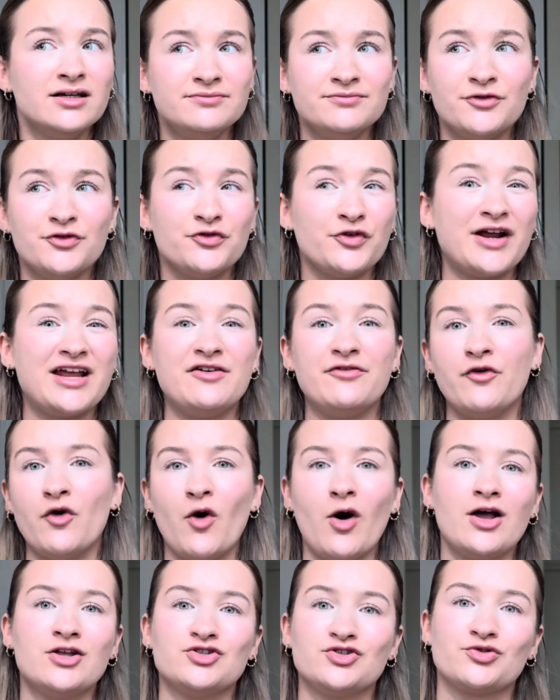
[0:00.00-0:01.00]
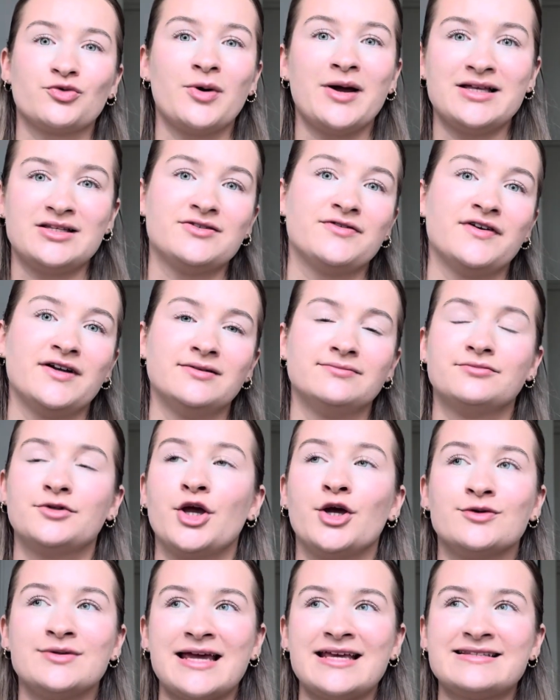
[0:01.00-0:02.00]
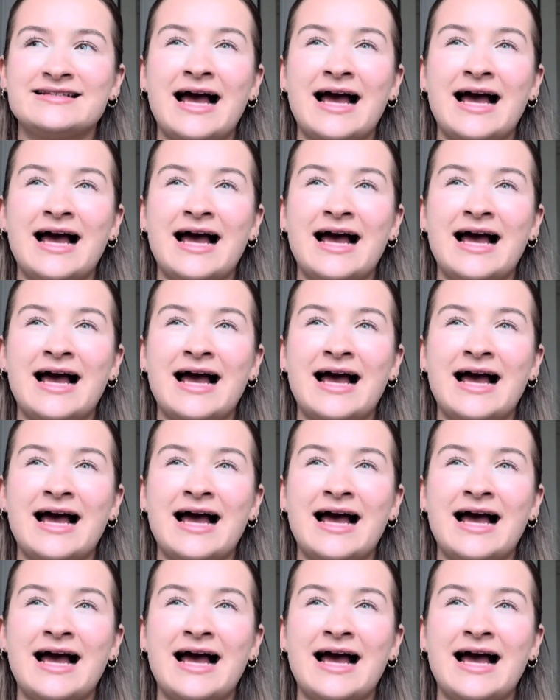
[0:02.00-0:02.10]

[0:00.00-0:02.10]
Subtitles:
300-400 quid for 2 days